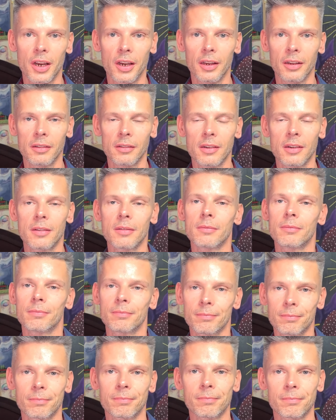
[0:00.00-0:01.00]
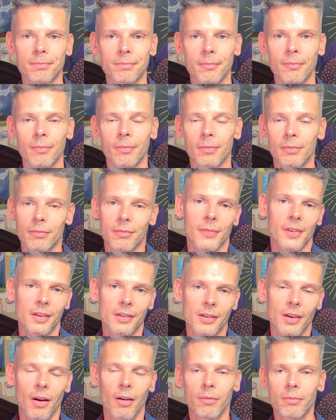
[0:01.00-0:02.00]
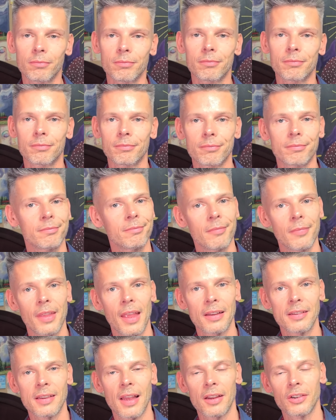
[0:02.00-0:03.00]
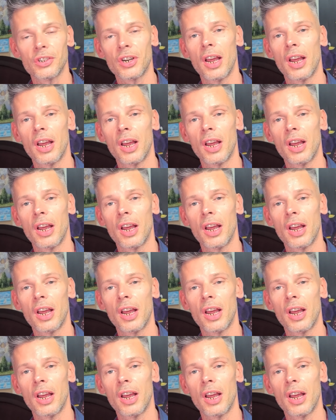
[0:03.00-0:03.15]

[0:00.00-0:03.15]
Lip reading: And so that's that.